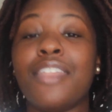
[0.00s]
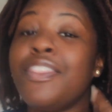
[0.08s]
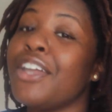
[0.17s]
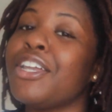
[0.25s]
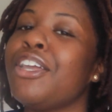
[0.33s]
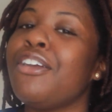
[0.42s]

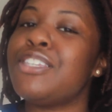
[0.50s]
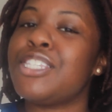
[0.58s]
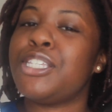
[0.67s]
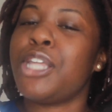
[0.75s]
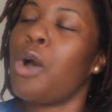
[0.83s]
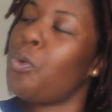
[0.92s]
And they're
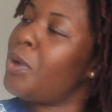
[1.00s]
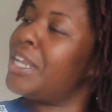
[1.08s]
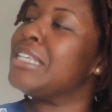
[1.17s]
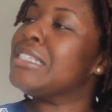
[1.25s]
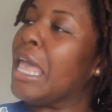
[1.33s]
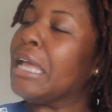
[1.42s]
curious to know what
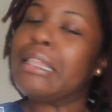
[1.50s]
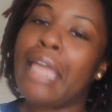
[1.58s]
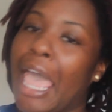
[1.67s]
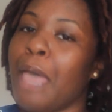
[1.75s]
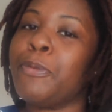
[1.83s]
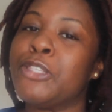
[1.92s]

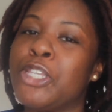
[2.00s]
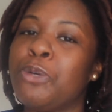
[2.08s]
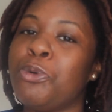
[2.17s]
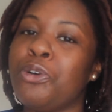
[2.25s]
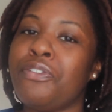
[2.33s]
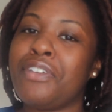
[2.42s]
exactly happens
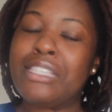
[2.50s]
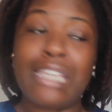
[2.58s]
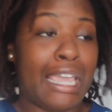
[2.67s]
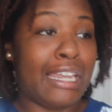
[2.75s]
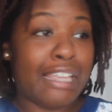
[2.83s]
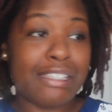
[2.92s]
on moving
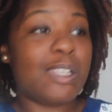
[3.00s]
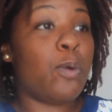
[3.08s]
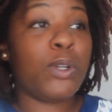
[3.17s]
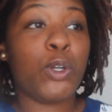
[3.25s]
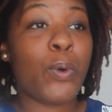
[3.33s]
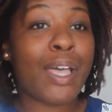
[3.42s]
day. And as
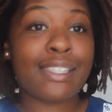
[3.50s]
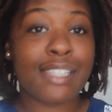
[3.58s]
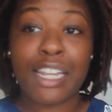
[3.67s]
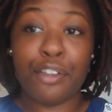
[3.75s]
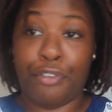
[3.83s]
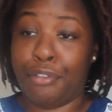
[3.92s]
someone who
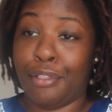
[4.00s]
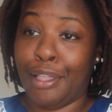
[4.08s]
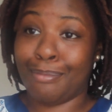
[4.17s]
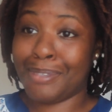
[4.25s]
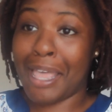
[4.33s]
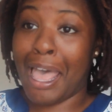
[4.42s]
has done it
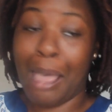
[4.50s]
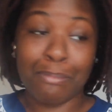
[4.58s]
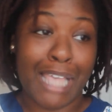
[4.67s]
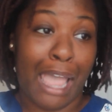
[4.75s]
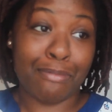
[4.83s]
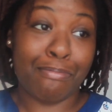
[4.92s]
51
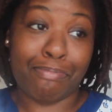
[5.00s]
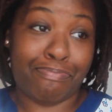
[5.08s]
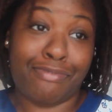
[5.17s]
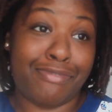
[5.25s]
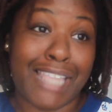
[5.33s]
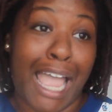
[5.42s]
times, I
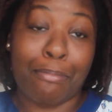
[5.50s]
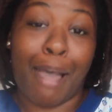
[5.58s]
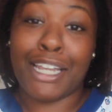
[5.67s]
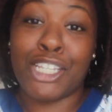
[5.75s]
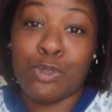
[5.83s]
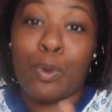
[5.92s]

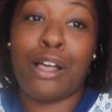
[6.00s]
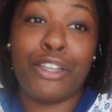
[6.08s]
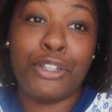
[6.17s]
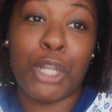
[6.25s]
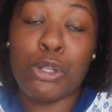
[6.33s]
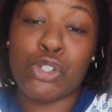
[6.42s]
might as
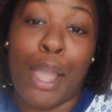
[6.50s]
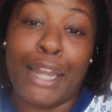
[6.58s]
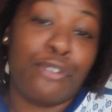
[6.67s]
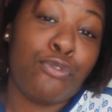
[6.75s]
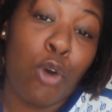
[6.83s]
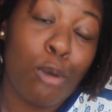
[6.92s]
well, you know,
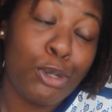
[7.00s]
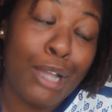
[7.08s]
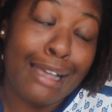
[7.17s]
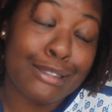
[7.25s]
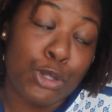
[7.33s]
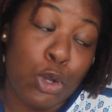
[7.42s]
try to inform you
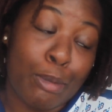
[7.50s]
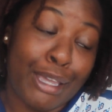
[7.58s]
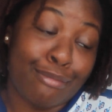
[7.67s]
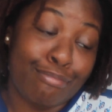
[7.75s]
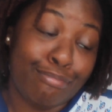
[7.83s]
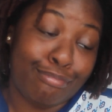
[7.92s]
guys a little
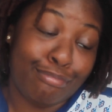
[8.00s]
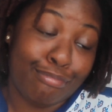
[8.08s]
bit.